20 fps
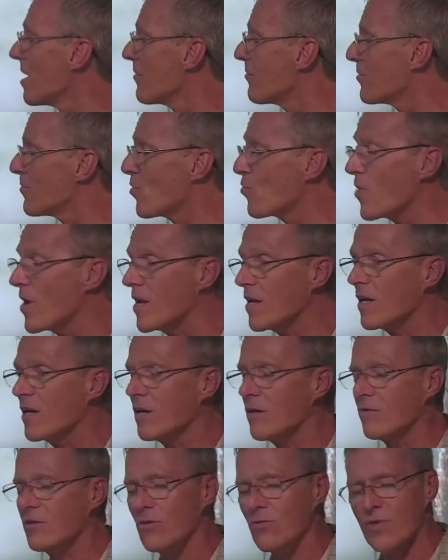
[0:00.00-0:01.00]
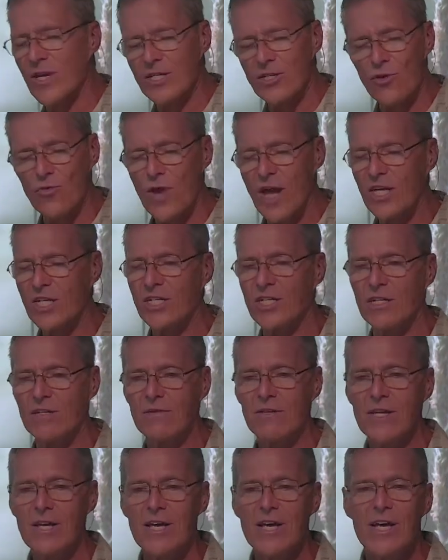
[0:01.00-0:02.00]
from the, re, uh, with the resurrection,
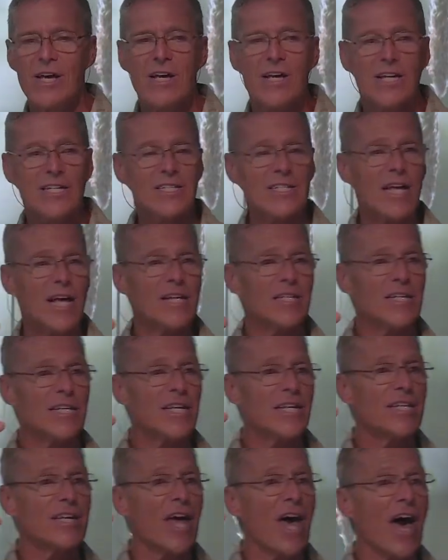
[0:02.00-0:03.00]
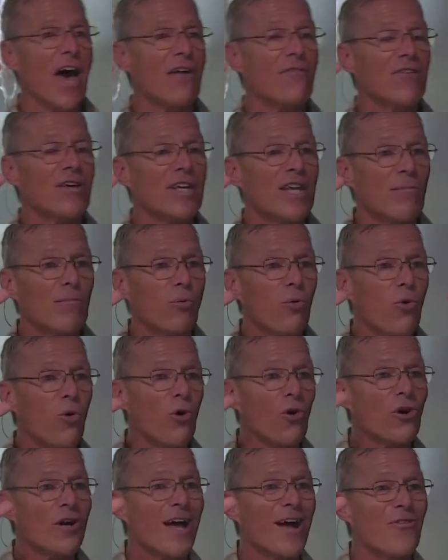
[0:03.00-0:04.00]
ascended into heaven and
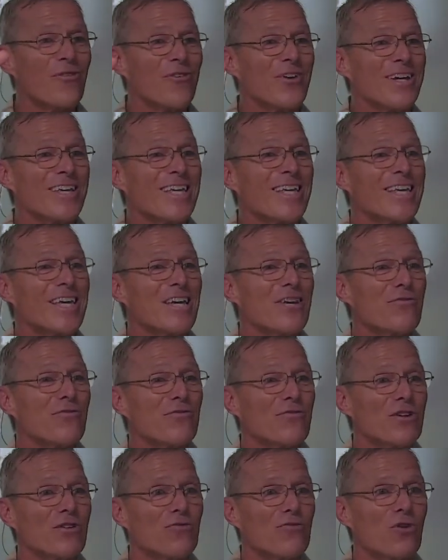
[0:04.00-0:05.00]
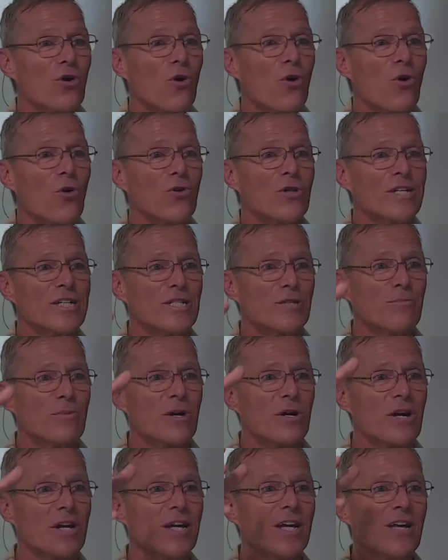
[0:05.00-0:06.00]
poured out the gift of the Holy
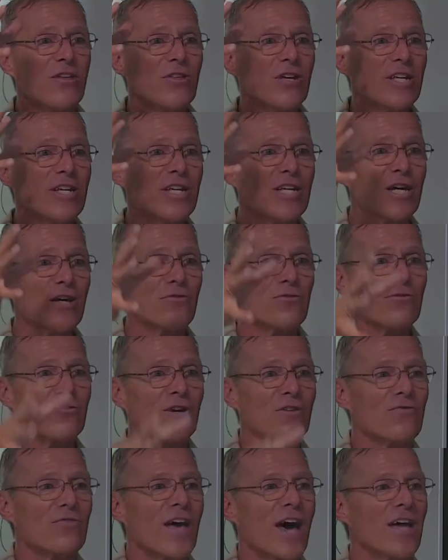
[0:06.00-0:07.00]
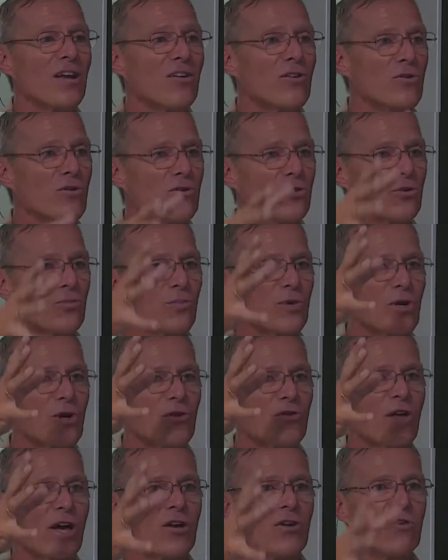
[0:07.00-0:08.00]
Spirit, the gift of that new spirit,
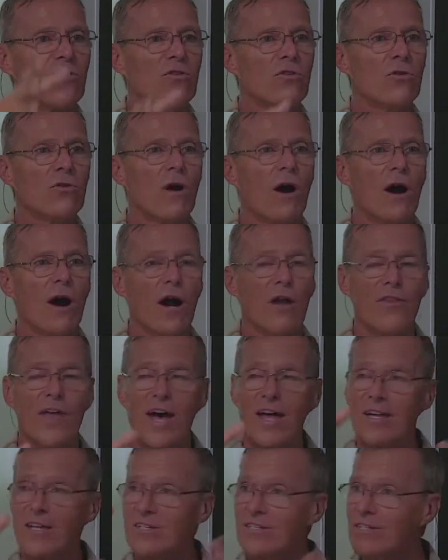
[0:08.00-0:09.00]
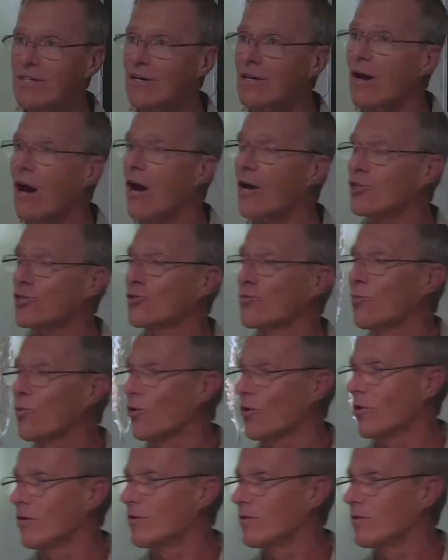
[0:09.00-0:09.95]
that new heart. That is the gospel